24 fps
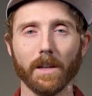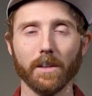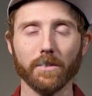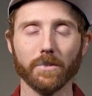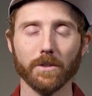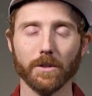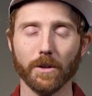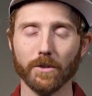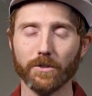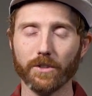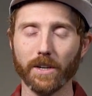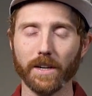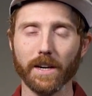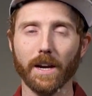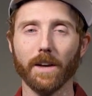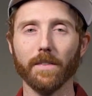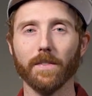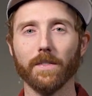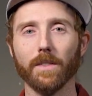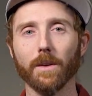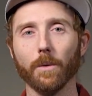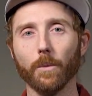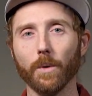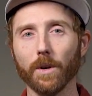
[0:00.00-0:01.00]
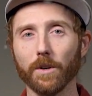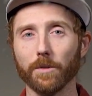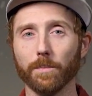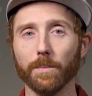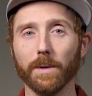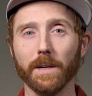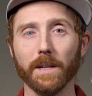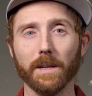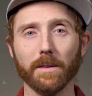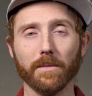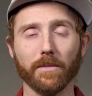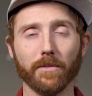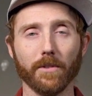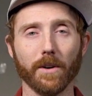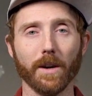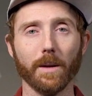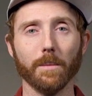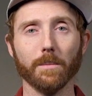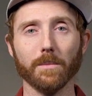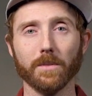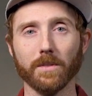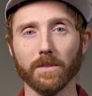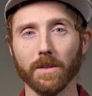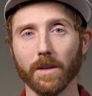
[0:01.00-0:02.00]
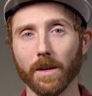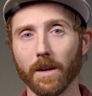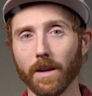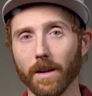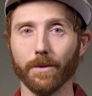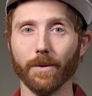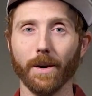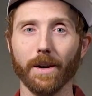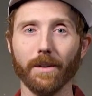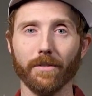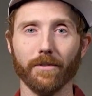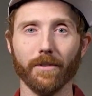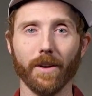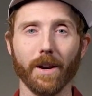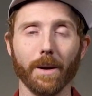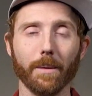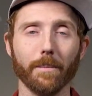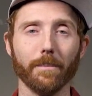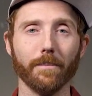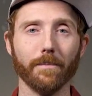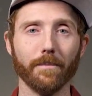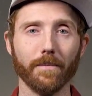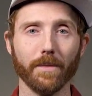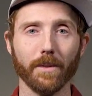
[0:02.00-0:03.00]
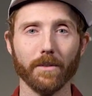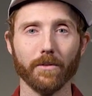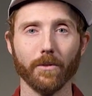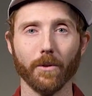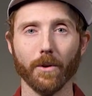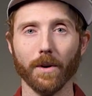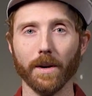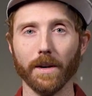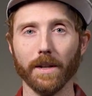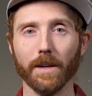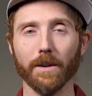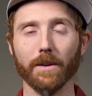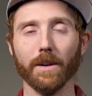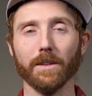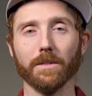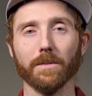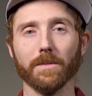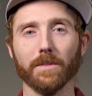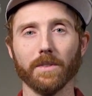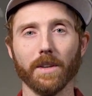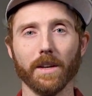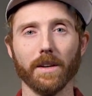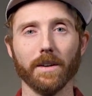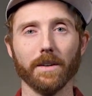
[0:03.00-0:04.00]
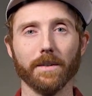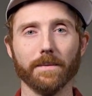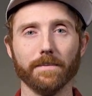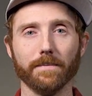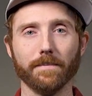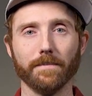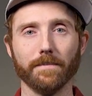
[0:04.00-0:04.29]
So go check out the Wish medium frames. Great frame for any aggressive skater.